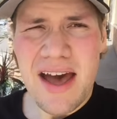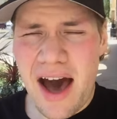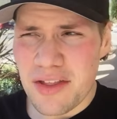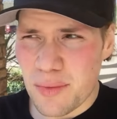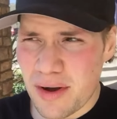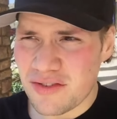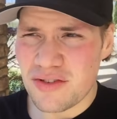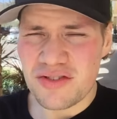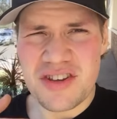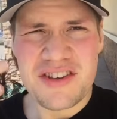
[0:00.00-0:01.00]
Other ones,
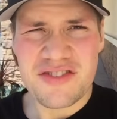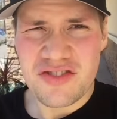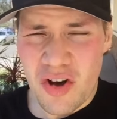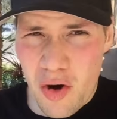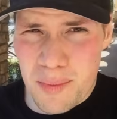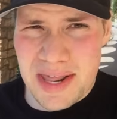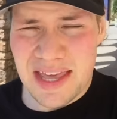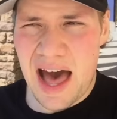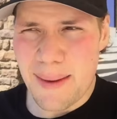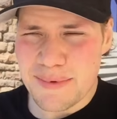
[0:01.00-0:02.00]
you see so many
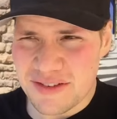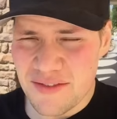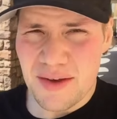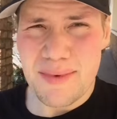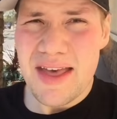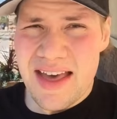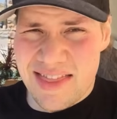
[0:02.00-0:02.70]
copies of them.